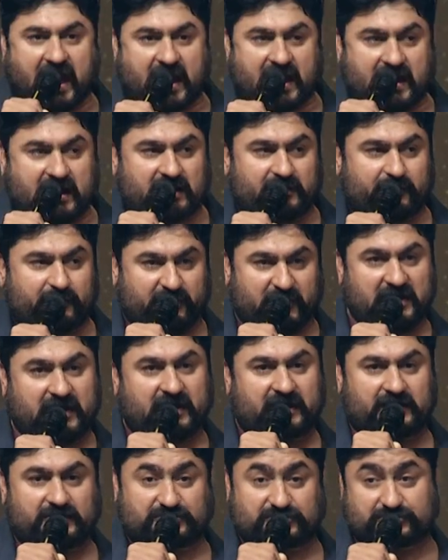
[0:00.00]
and
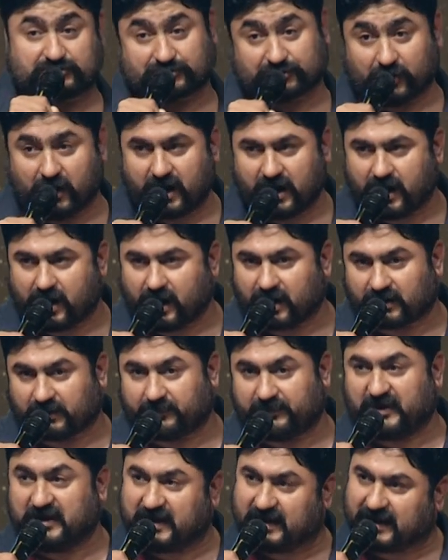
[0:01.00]
being strong,
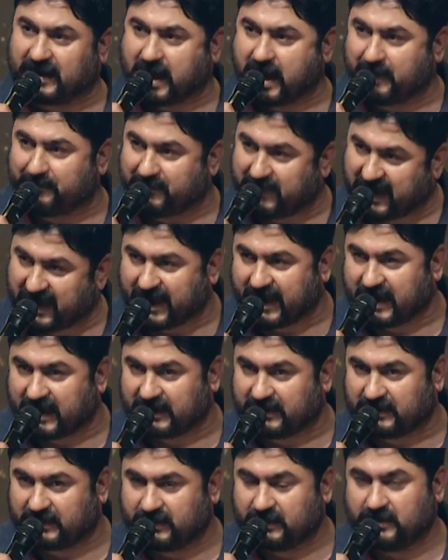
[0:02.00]
being a
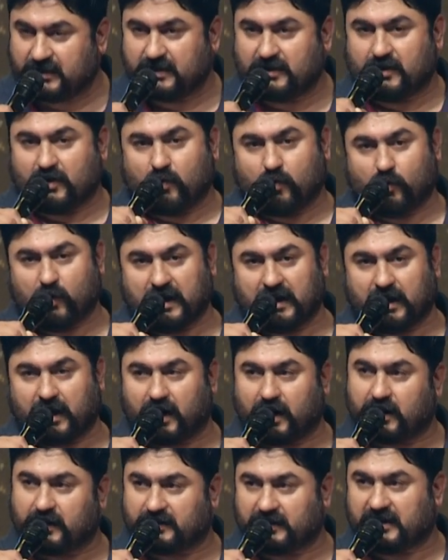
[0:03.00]
man, will
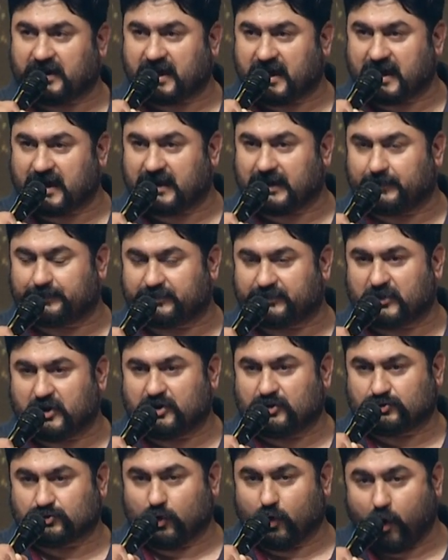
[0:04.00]
only help
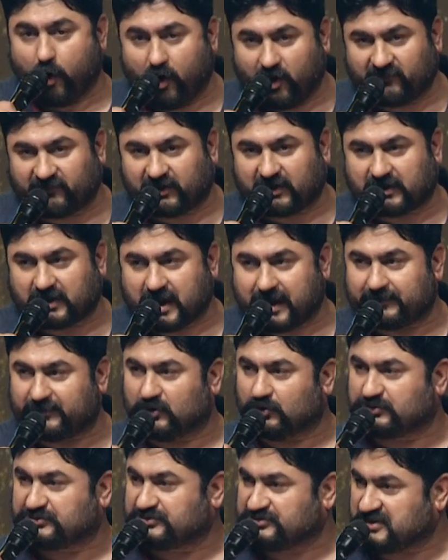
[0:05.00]
to overcome
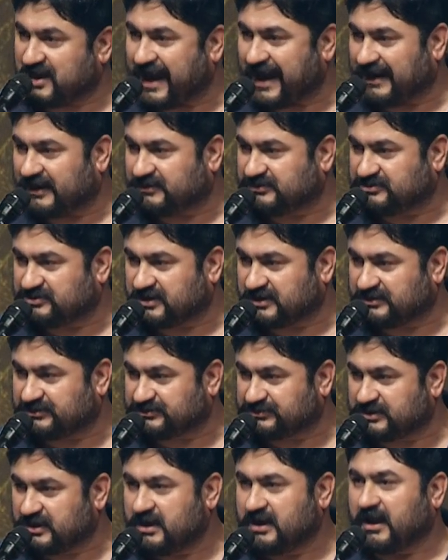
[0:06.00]
those
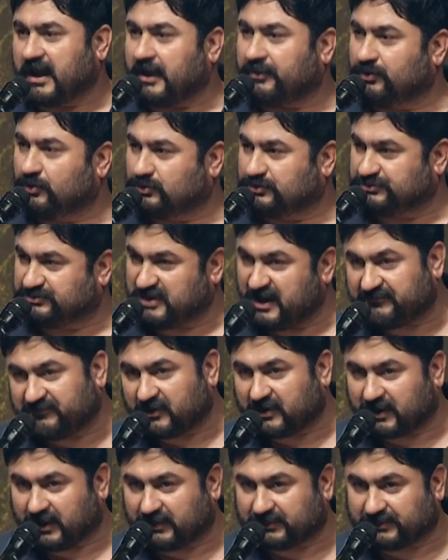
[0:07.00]
challenges and those
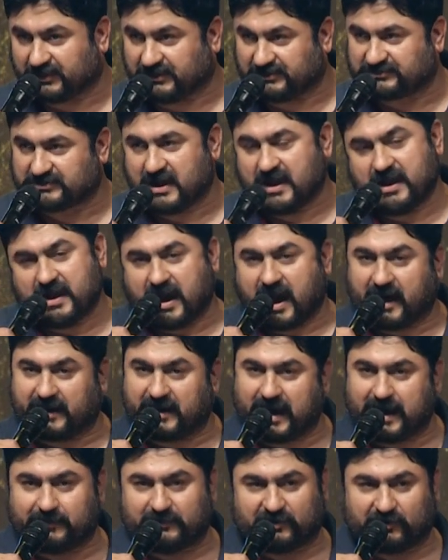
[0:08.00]
difficulties.
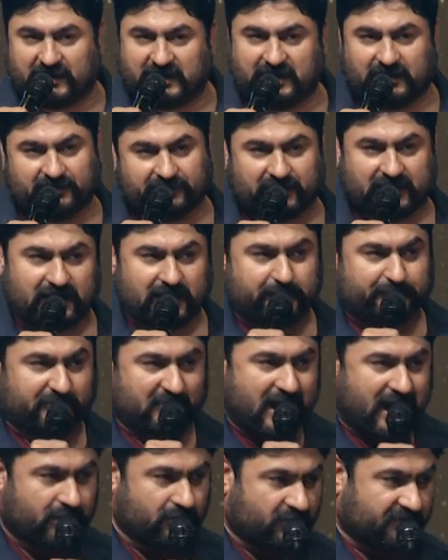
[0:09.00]
And I'm really, really
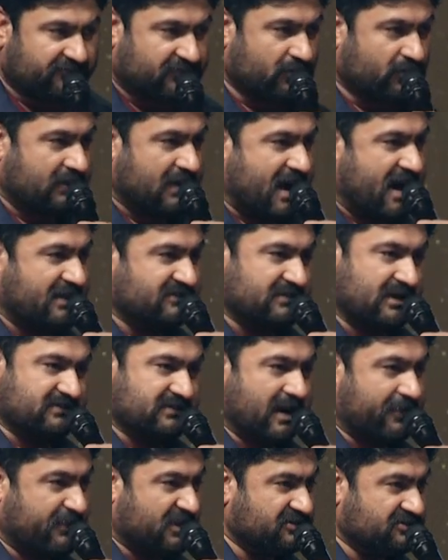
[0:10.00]
proud of you guys, as
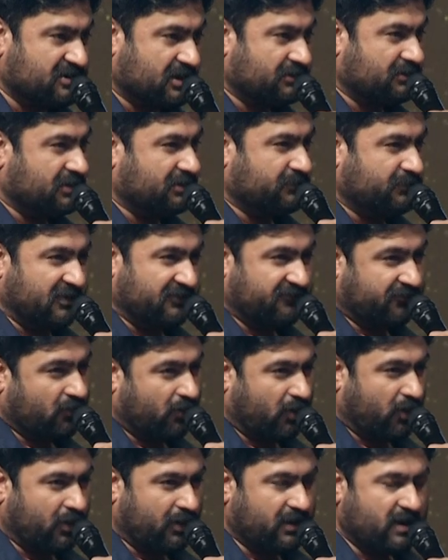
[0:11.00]
I mentioned it
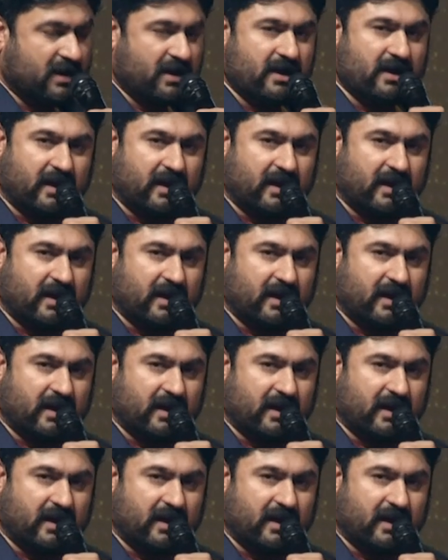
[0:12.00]
before,